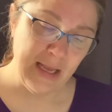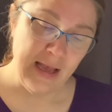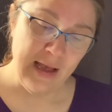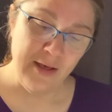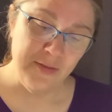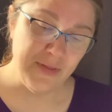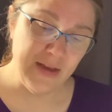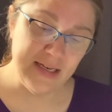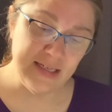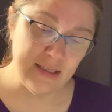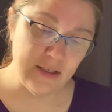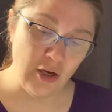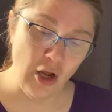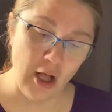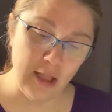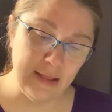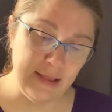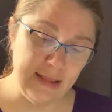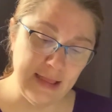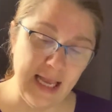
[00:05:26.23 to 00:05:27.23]
They did
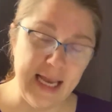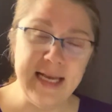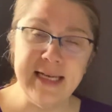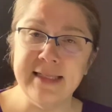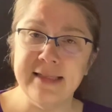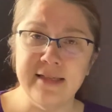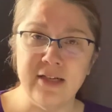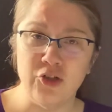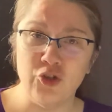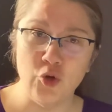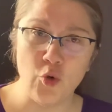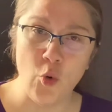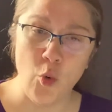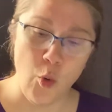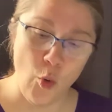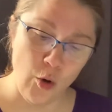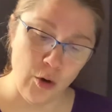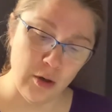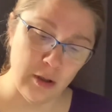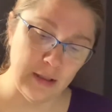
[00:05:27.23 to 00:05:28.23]
not like such
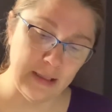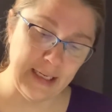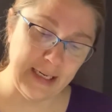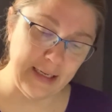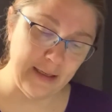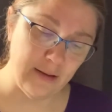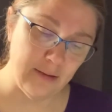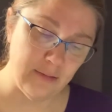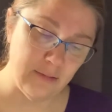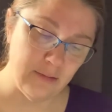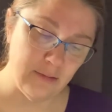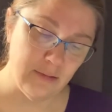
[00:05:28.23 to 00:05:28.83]
quarreling,